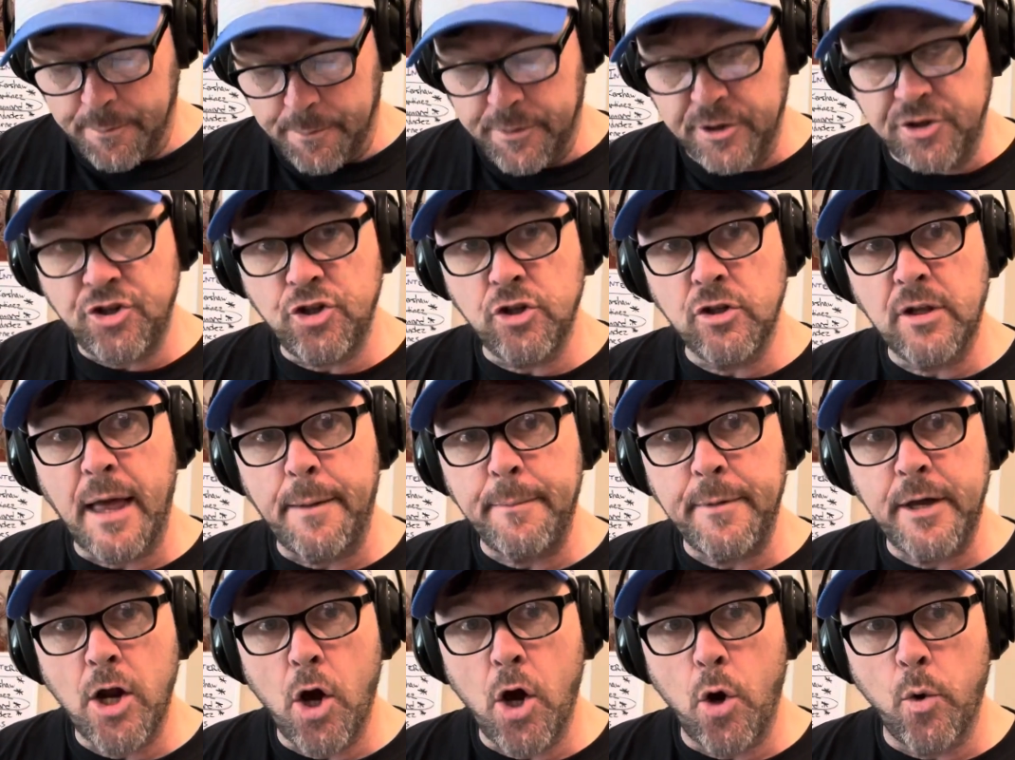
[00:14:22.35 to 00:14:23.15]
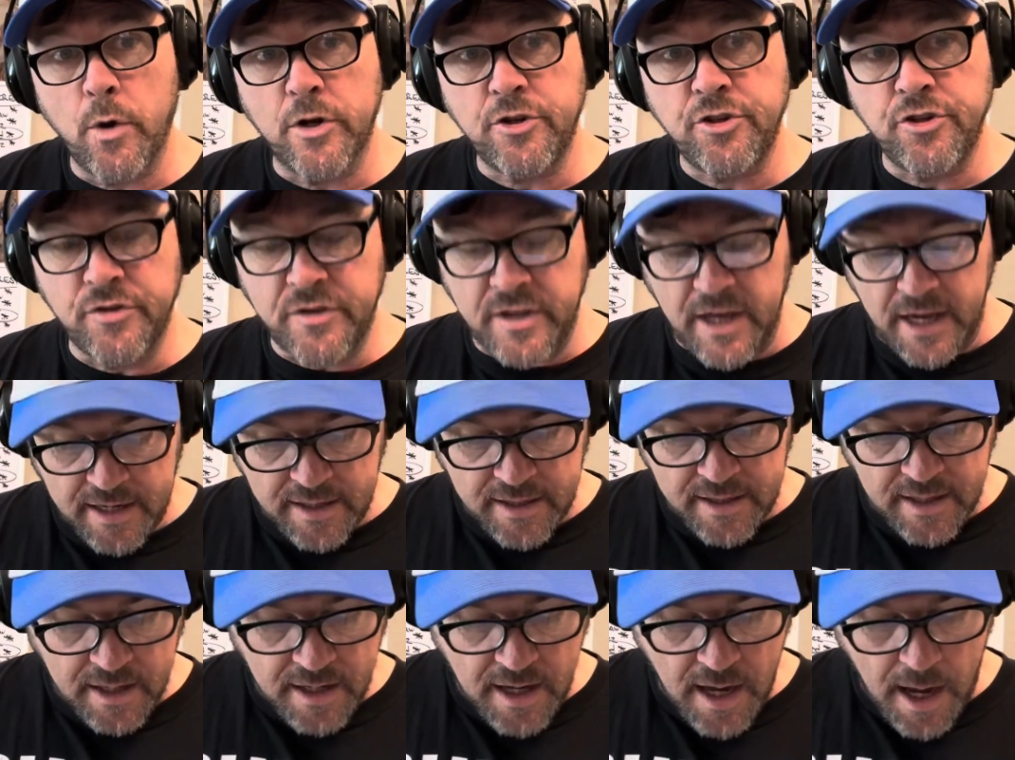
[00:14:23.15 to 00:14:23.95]
but you let me know what you think
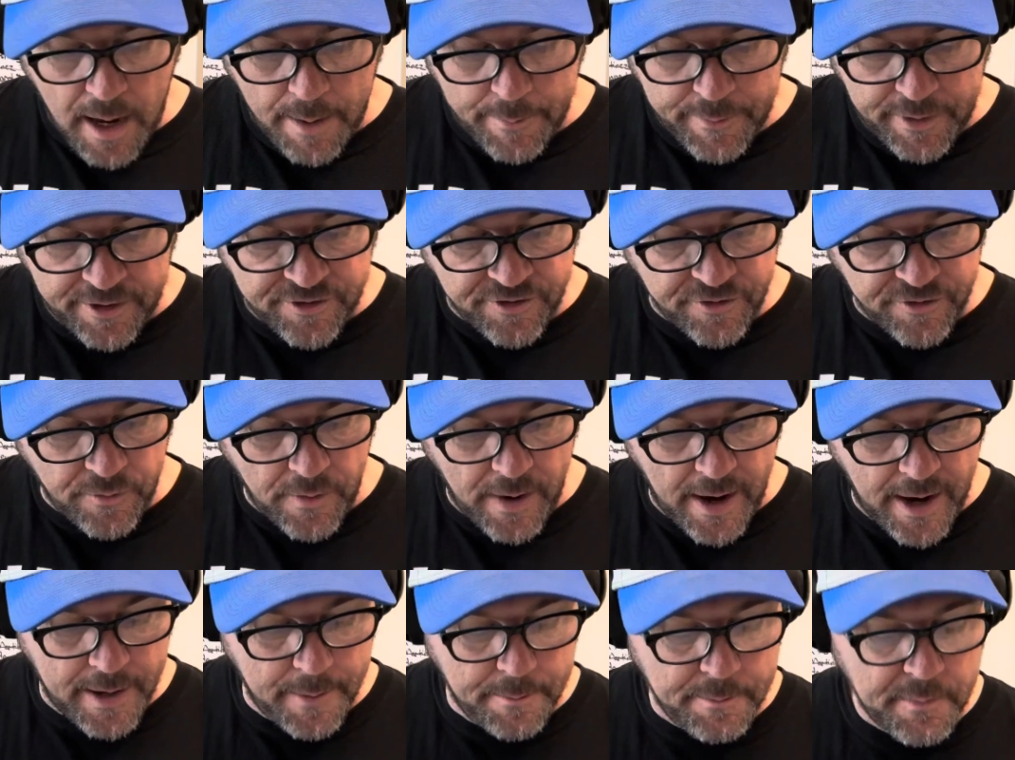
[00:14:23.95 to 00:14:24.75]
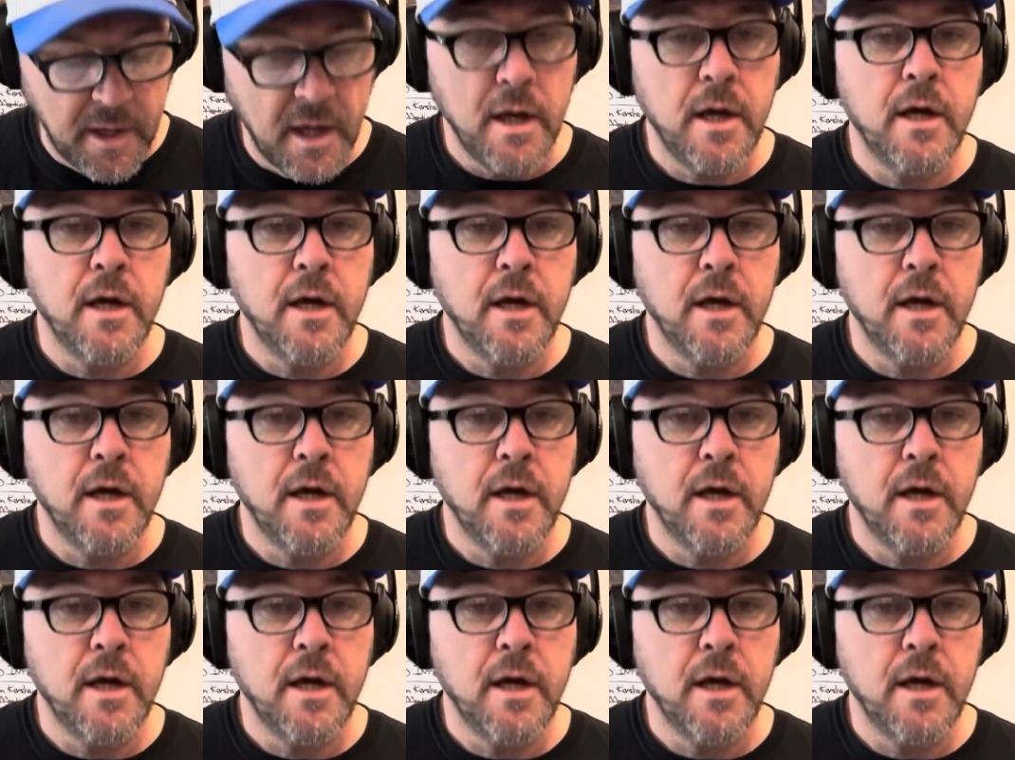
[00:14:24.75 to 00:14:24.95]
in the comments thread.